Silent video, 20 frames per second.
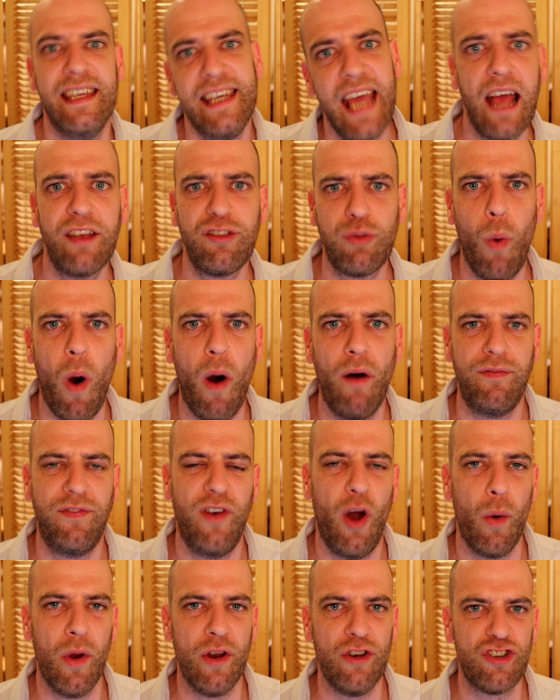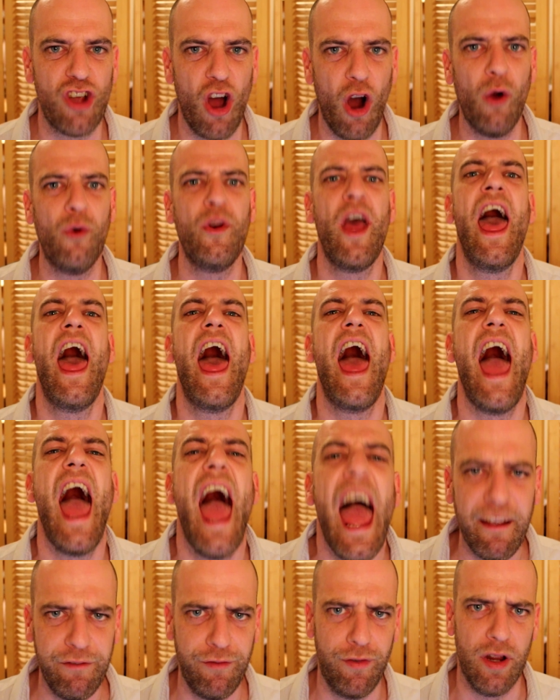Guess what, Flo and Joan?
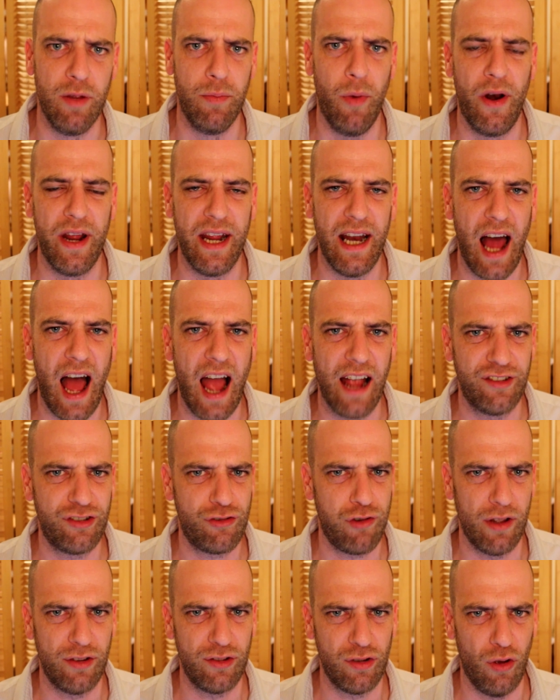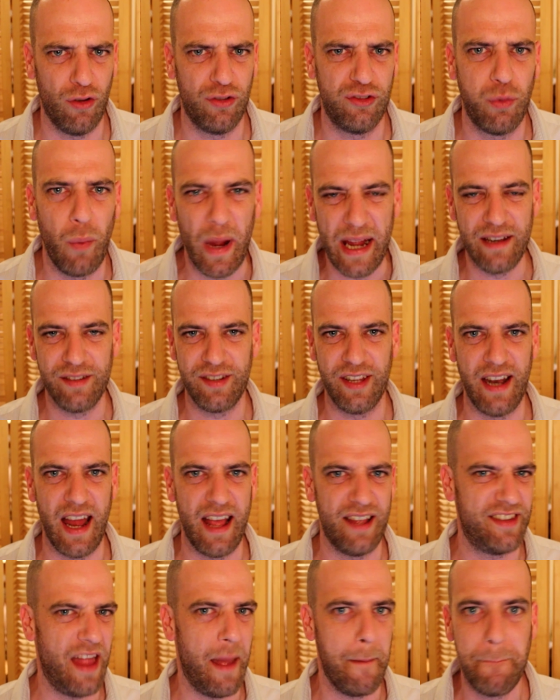Everybody likes crisps or sweets
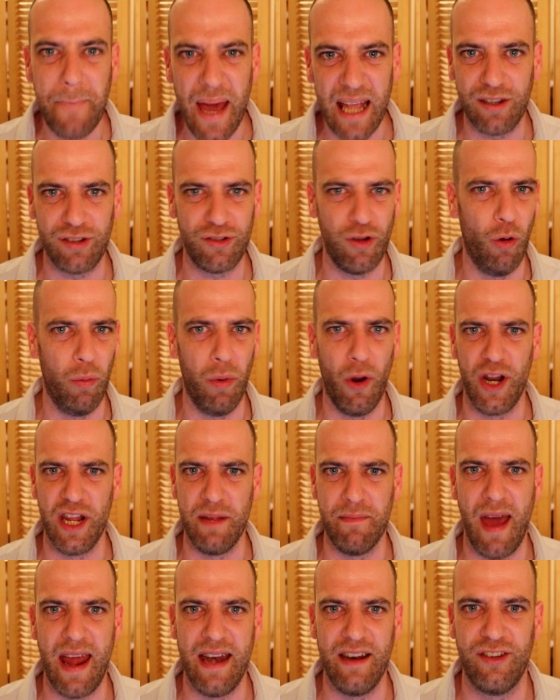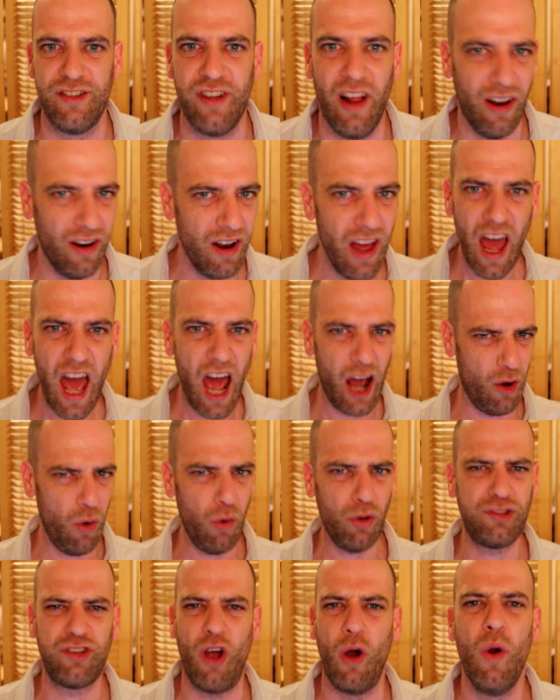unless they're pissed or bloody mental. And
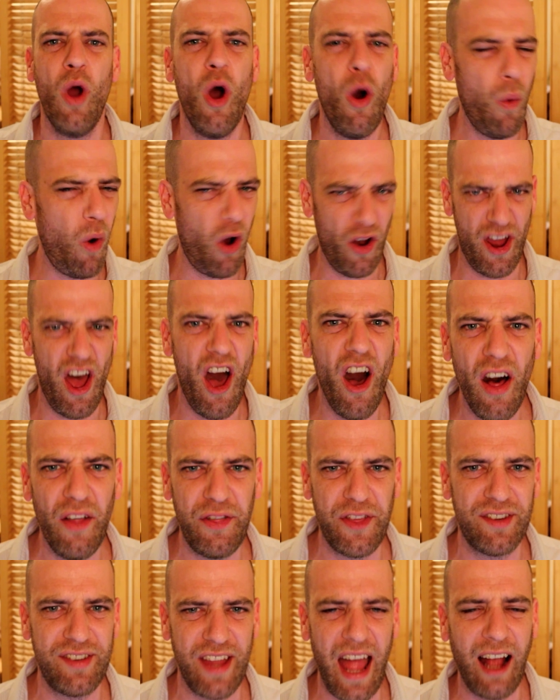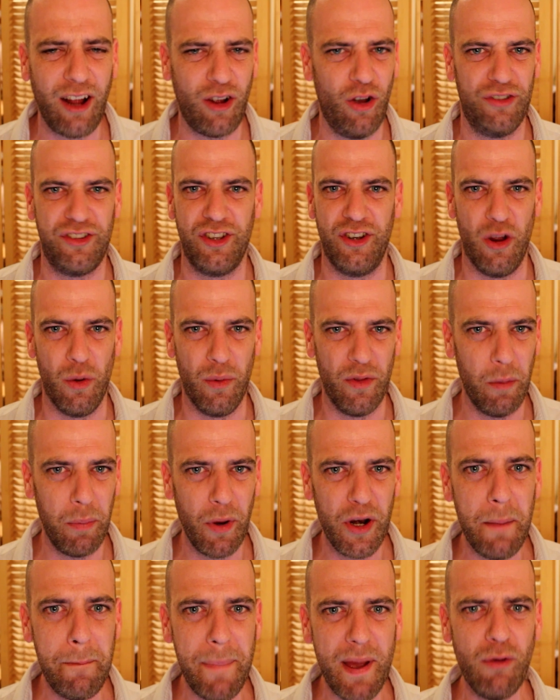also, what on earth has that got to do with a
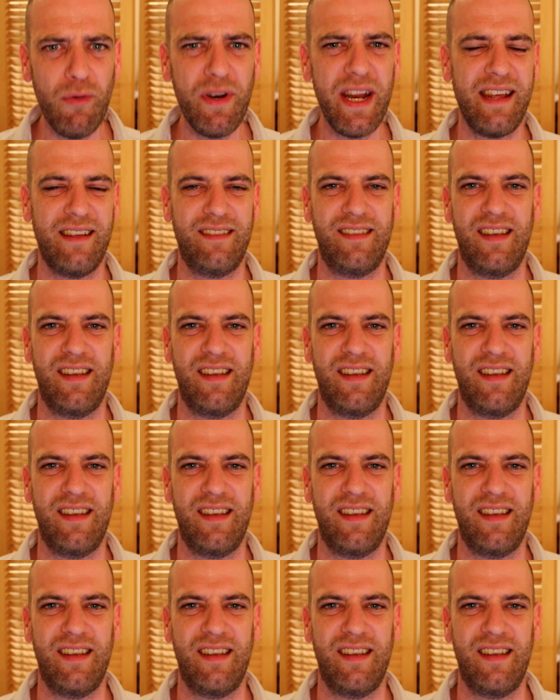bloody building